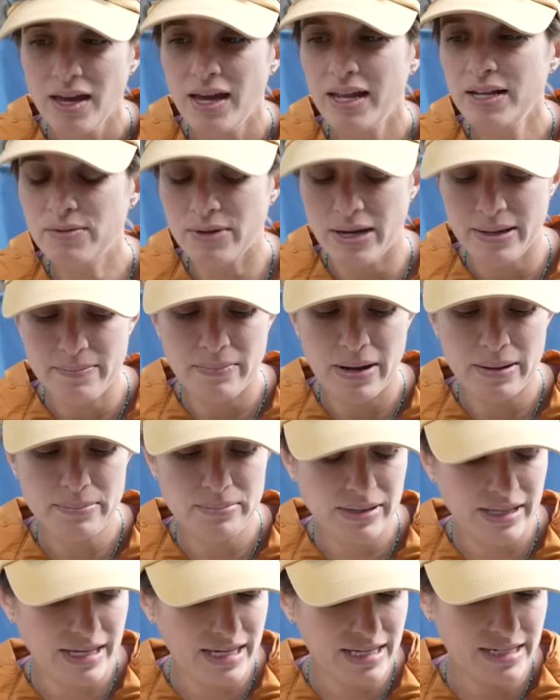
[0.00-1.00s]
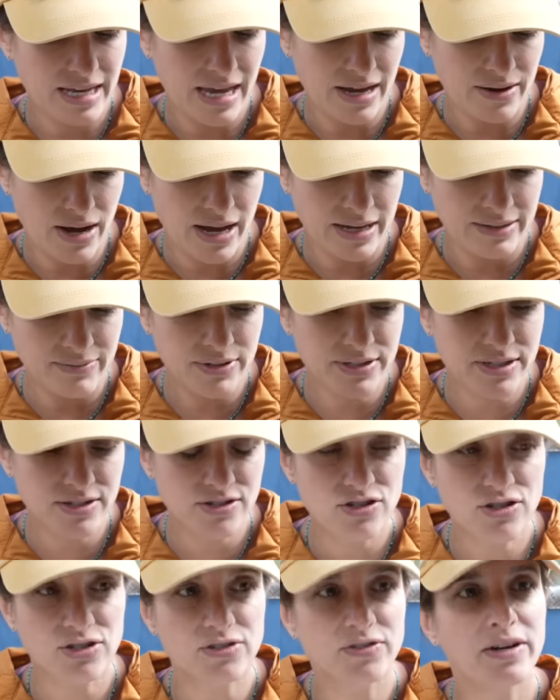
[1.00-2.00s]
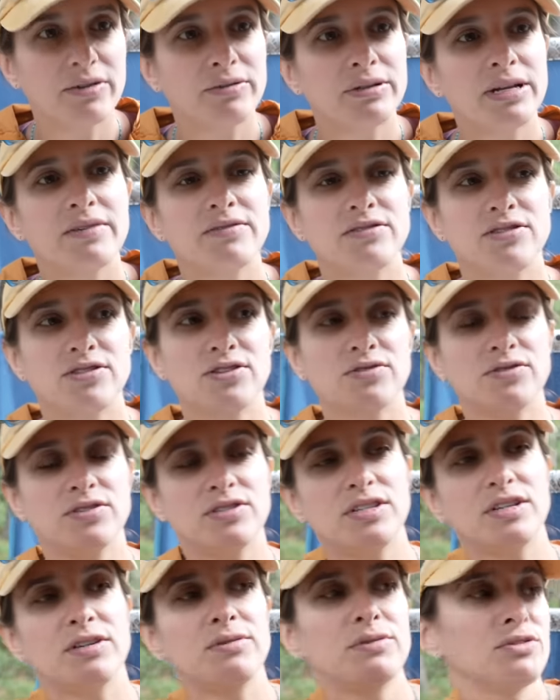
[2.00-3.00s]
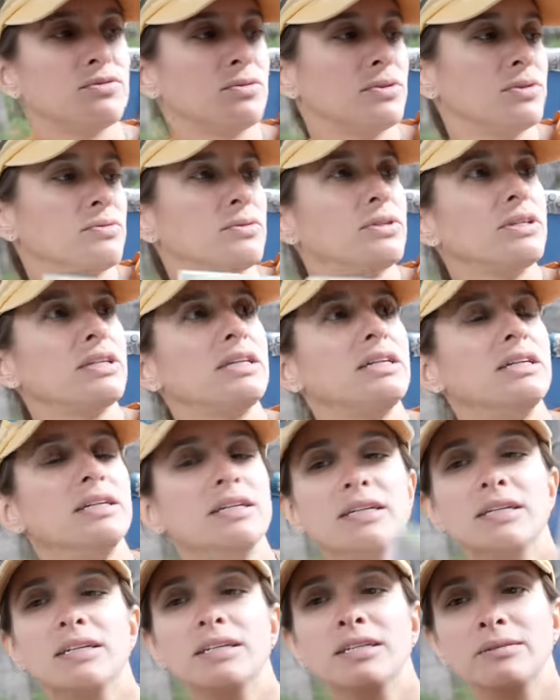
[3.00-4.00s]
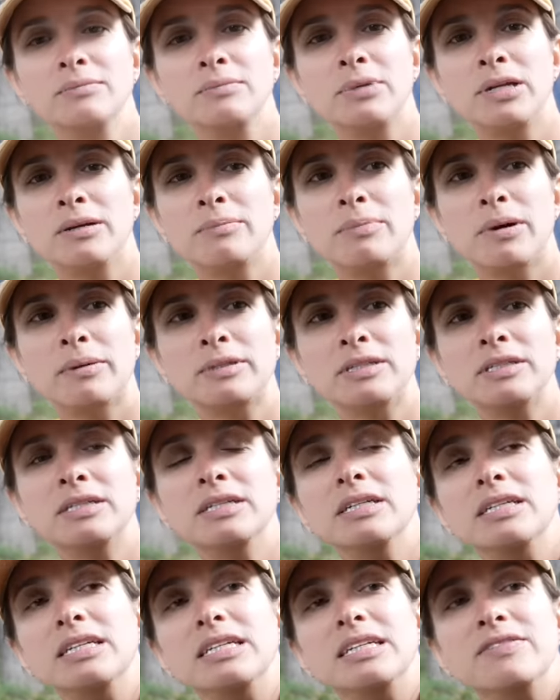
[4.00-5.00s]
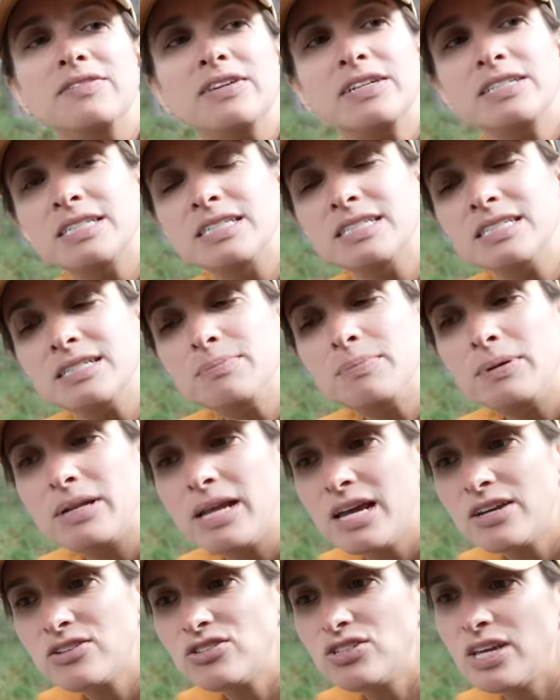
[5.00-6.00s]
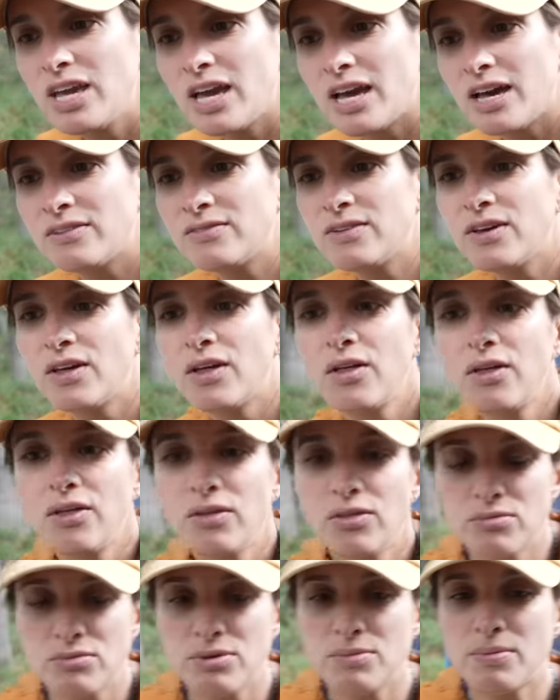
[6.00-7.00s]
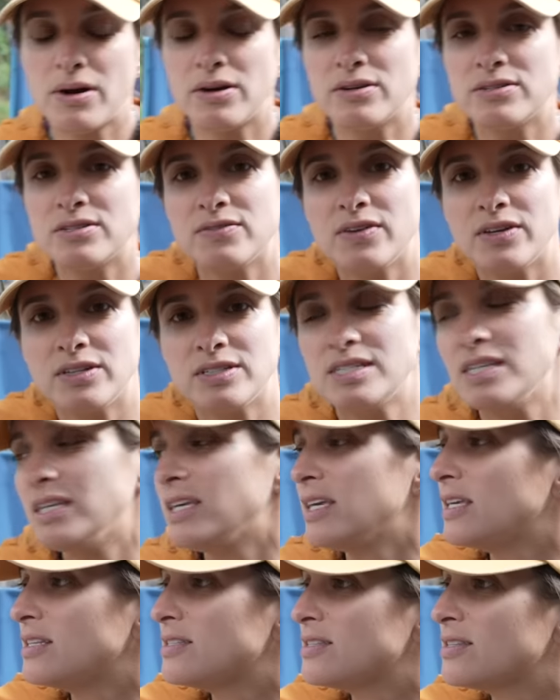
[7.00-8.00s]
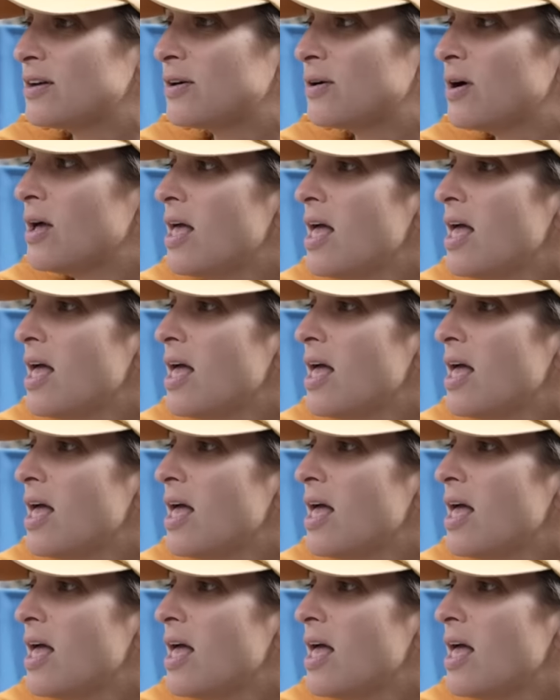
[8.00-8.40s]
Anyway, my plan now, I wasn't sure if I would have service here, which would have really been a bummer if I didn't, but I actually have 3 bars of LTE, so